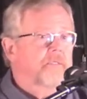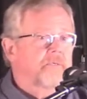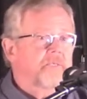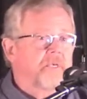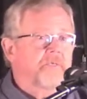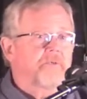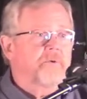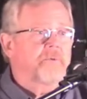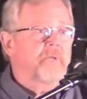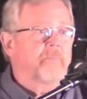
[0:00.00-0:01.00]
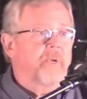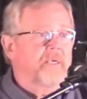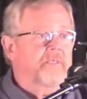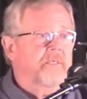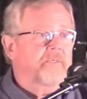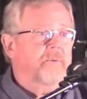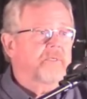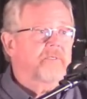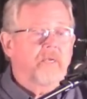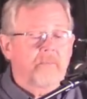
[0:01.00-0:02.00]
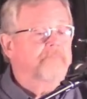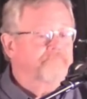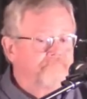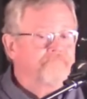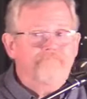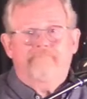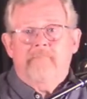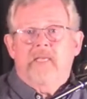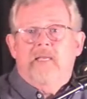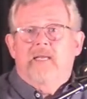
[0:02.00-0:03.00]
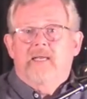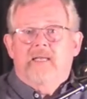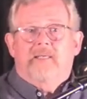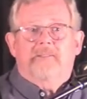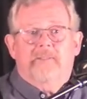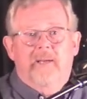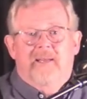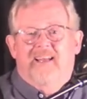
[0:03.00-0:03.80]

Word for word: to sing to their patients, which uh, is.